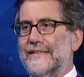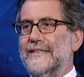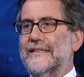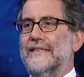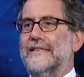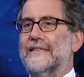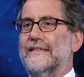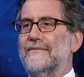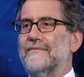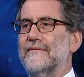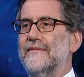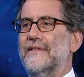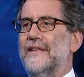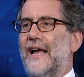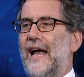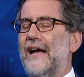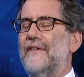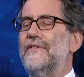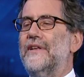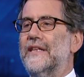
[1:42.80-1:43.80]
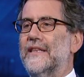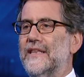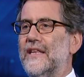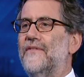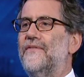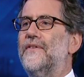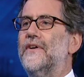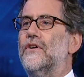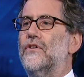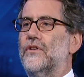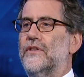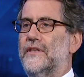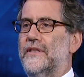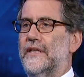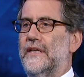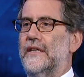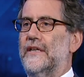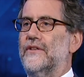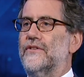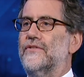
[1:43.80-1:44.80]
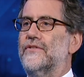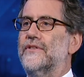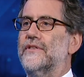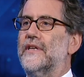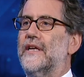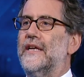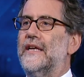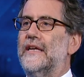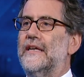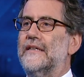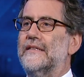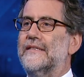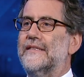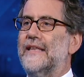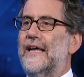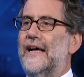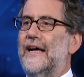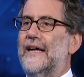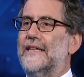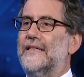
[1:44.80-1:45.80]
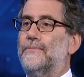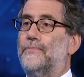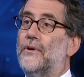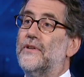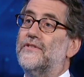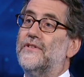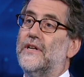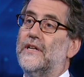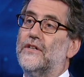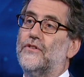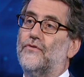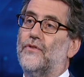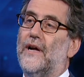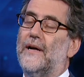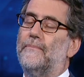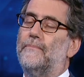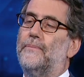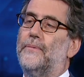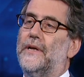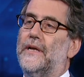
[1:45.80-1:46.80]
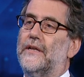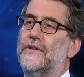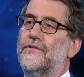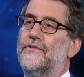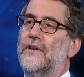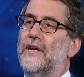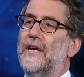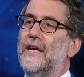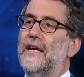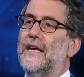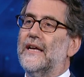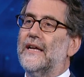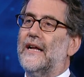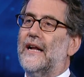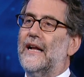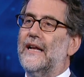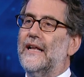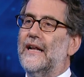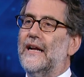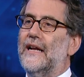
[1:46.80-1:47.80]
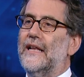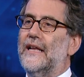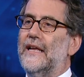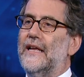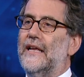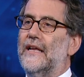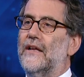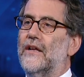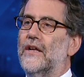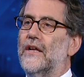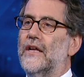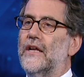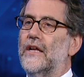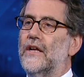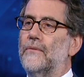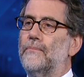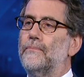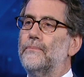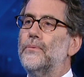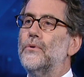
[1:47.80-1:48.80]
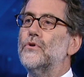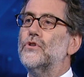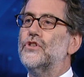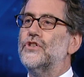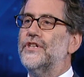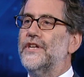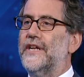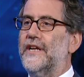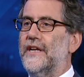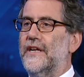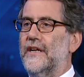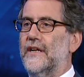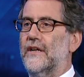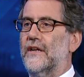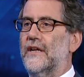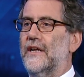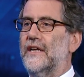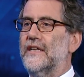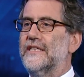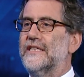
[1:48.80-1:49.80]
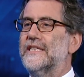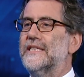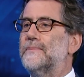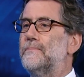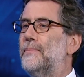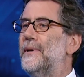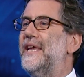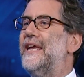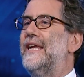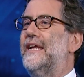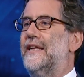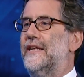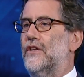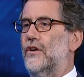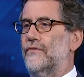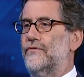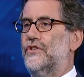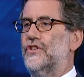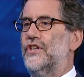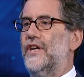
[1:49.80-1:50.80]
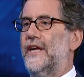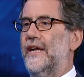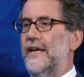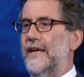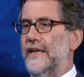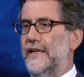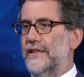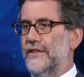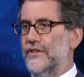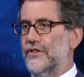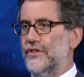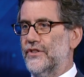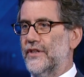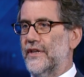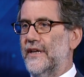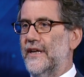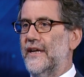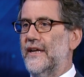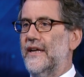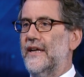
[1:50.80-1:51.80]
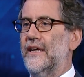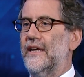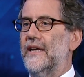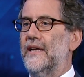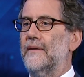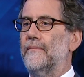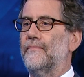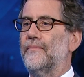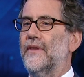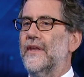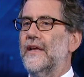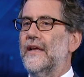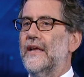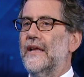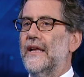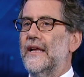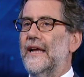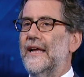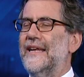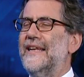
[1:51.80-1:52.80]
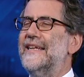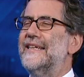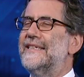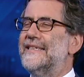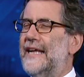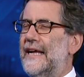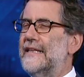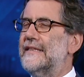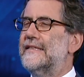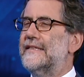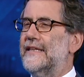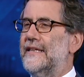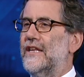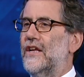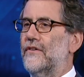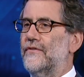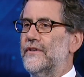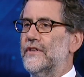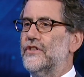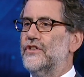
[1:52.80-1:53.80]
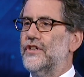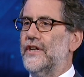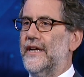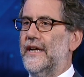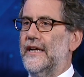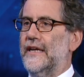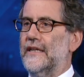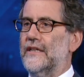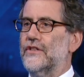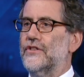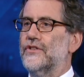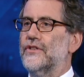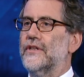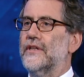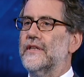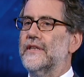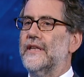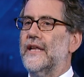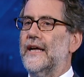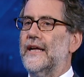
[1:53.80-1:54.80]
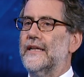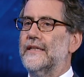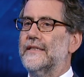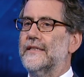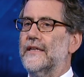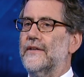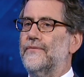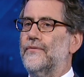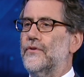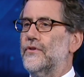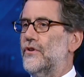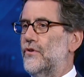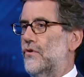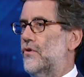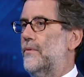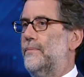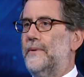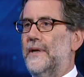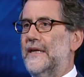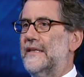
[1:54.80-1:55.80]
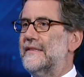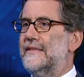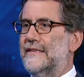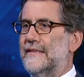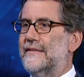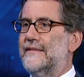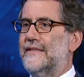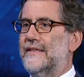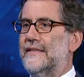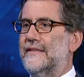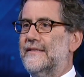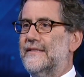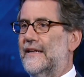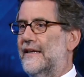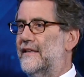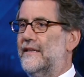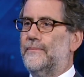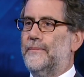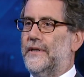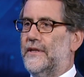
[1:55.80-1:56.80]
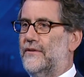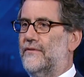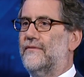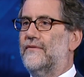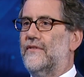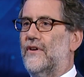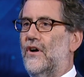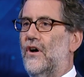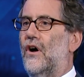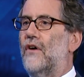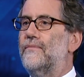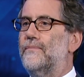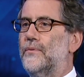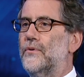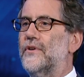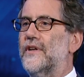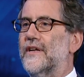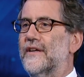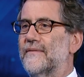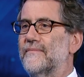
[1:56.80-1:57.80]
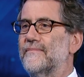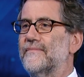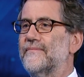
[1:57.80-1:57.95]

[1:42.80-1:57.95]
uh, having difficulties is that President Trump is clearly uh, pushing a speed of change, a, an intensity of the change that uh, for the Europeans is just a little bit off putting.